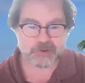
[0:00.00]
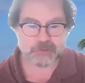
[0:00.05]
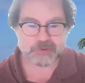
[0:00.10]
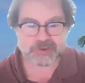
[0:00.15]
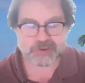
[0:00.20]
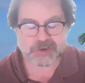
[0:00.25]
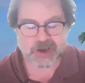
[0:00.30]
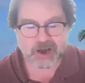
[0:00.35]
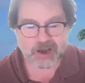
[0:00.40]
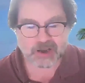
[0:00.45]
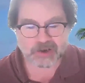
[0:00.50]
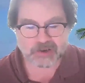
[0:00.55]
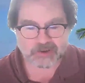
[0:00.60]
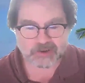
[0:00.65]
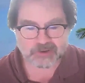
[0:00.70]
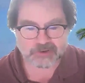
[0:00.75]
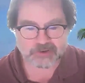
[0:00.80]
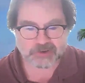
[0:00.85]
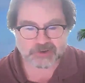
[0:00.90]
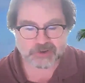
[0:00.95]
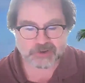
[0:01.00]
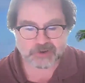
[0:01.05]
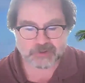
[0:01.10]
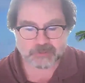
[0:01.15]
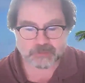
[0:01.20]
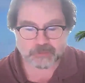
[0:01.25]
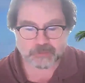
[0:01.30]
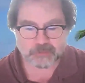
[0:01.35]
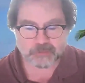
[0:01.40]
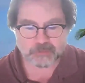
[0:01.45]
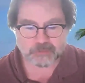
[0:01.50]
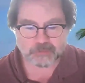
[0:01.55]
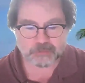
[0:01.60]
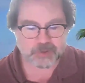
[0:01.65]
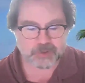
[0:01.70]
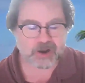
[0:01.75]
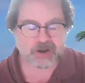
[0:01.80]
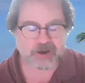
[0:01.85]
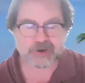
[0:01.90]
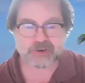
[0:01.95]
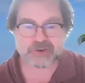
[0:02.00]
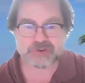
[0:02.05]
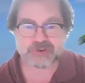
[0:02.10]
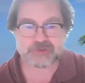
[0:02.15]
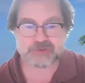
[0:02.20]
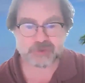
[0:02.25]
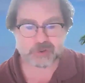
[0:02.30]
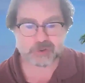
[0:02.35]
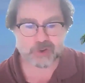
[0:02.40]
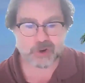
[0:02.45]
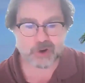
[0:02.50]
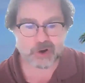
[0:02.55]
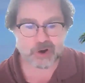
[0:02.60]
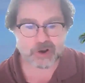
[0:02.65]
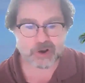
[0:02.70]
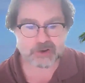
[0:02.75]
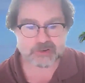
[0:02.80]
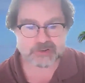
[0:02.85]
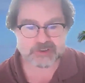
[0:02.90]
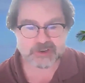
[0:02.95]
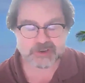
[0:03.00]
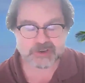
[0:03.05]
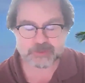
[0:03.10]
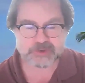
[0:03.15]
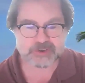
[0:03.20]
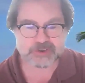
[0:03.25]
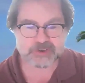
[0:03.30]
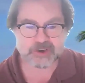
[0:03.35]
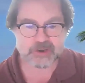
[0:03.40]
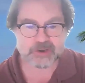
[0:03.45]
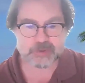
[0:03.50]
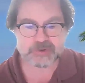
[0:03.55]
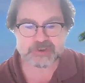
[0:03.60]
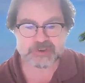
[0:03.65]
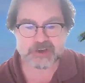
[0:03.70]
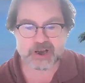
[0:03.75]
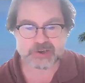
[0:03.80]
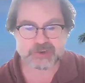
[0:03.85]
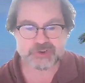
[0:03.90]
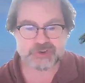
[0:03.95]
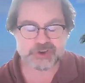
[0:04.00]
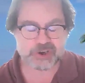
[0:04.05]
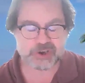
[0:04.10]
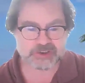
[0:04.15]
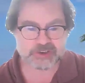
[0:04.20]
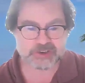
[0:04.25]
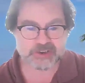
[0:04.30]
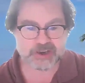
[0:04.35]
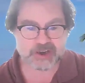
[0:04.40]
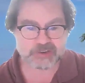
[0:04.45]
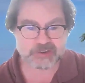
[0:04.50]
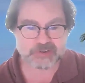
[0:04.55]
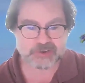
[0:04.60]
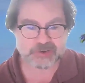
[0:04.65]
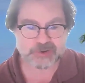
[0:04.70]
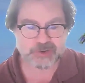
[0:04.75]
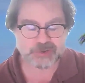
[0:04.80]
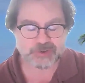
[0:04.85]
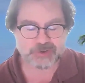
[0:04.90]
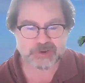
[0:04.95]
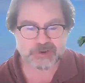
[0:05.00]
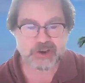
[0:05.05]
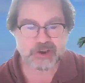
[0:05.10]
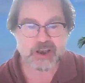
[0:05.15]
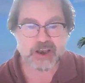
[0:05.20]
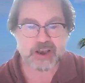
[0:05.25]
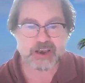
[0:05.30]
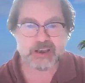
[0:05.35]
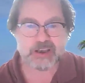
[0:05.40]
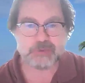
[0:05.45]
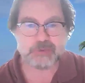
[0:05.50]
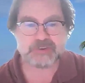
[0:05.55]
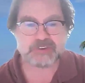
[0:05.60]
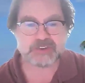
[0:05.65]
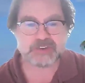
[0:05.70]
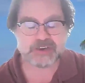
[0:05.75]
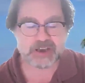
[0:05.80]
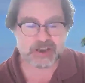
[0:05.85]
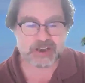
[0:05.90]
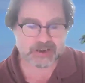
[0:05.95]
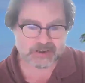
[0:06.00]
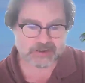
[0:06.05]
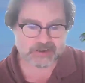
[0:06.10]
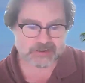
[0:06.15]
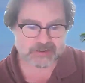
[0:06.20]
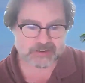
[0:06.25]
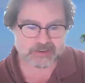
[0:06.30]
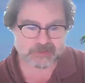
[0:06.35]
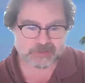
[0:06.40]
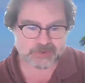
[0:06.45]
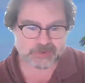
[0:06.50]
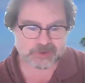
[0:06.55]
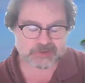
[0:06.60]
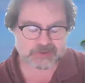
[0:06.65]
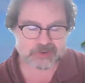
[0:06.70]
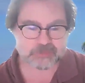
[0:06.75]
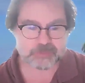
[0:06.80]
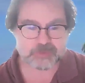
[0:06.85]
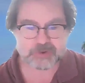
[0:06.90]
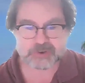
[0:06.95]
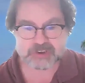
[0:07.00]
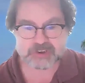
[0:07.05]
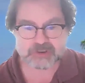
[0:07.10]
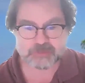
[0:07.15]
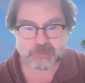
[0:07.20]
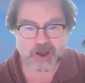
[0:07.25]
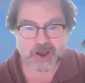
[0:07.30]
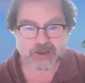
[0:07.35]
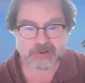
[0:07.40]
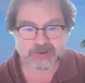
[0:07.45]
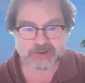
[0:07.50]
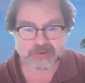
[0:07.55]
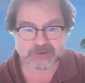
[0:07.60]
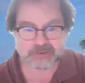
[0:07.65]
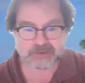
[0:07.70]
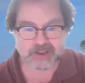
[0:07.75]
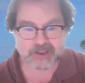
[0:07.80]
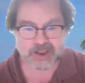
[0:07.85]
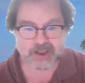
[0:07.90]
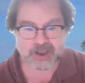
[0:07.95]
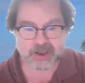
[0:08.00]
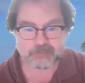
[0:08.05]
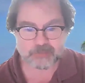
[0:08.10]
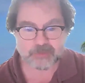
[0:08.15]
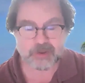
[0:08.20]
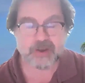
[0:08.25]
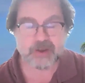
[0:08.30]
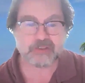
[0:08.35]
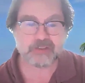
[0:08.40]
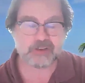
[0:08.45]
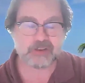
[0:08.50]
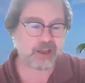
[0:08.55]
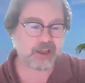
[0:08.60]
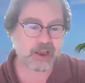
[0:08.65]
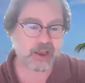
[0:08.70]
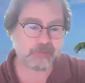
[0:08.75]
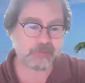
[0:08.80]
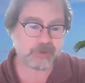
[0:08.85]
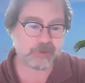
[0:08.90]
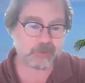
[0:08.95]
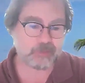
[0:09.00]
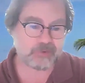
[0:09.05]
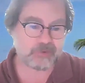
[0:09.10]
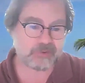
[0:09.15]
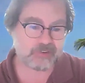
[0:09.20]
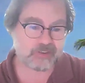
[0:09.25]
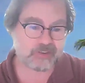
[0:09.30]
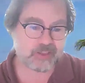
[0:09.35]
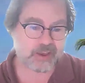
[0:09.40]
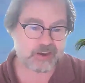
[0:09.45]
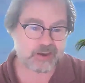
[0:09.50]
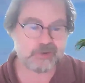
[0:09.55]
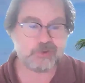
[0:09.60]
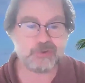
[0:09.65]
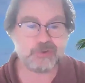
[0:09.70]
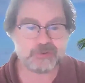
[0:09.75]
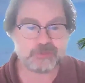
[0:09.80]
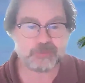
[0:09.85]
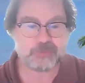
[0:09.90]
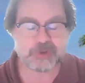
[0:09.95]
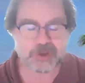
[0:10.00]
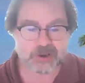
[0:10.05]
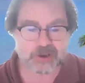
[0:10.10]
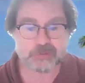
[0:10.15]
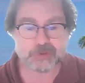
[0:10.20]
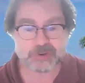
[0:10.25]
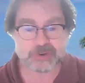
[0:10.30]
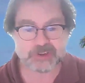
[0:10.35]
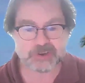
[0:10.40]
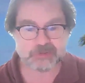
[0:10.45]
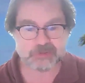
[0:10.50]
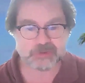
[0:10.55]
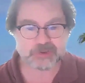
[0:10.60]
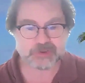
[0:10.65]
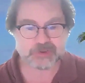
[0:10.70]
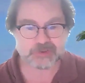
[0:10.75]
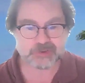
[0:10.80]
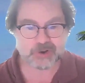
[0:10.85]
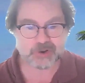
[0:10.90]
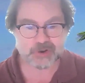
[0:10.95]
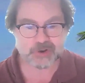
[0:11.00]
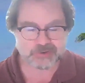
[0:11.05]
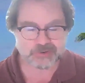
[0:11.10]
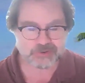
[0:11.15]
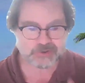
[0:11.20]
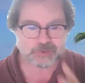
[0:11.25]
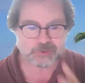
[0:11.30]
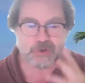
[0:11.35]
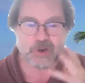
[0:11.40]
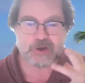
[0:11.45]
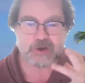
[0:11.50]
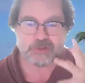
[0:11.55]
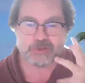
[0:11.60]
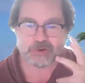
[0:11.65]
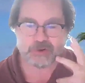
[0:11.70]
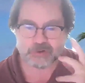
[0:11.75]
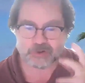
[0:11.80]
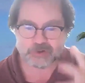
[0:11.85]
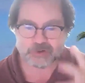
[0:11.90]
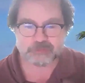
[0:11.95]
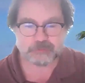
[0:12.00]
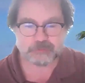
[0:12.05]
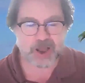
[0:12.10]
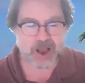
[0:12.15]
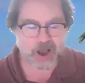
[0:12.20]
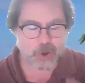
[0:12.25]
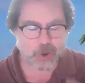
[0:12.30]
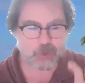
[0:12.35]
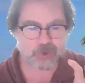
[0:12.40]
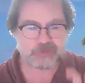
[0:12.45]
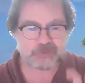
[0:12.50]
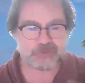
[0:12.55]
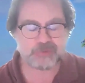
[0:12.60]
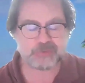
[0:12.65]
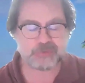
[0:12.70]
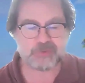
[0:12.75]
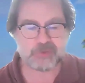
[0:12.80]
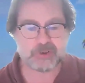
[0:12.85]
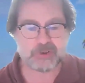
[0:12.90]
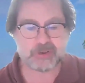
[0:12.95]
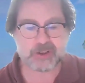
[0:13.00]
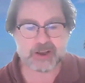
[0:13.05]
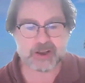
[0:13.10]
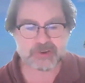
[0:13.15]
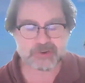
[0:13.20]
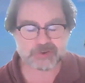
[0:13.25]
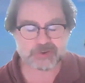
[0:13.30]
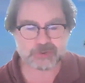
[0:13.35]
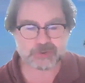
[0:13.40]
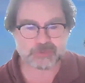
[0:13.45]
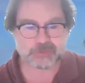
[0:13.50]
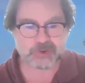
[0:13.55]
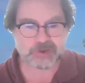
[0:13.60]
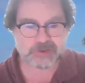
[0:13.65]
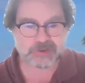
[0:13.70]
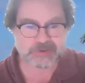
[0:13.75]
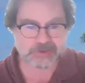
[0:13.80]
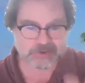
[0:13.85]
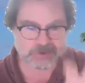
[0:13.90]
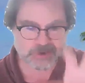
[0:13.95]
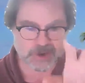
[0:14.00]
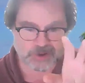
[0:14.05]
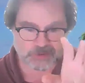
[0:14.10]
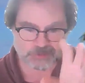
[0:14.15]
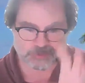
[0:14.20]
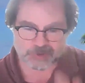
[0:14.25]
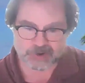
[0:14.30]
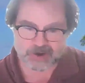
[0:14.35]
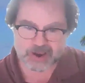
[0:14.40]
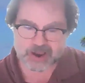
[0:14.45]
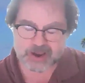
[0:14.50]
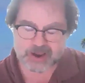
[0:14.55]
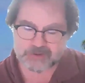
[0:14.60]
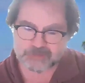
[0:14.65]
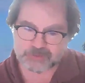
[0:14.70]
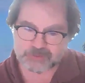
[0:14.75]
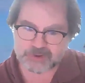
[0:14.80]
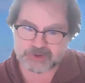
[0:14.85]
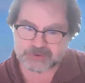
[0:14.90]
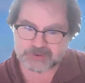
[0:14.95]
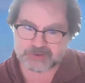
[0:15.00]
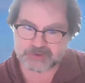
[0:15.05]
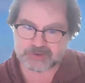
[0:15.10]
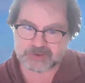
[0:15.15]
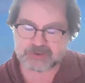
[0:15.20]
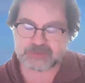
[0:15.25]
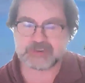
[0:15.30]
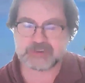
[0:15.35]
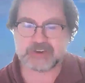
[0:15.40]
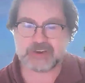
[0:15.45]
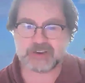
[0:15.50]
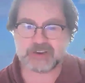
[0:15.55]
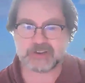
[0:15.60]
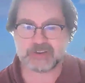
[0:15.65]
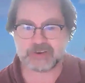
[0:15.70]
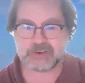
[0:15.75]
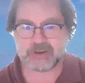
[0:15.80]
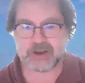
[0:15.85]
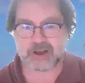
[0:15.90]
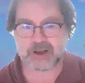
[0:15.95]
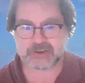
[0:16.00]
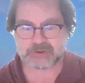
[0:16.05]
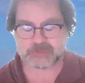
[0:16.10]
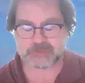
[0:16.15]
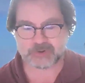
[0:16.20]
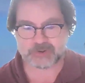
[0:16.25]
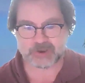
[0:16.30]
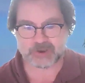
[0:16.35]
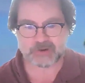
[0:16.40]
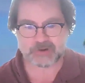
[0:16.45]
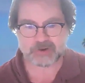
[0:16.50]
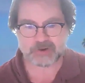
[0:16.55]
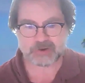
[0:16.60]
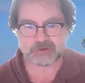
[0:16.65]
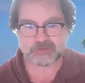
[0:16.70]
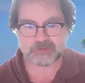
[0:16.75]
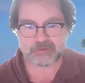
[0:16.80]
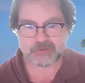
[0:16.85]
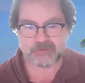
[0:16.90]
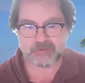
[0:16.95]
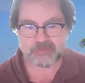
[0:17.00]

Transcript: He was not punished for cause. He was not justly executed. He was an innocent victim, the spotless lamb, the lamb that was slain, whose blood redeems us all. So there are powerful theological reasons for everything that's in the gospel narrative.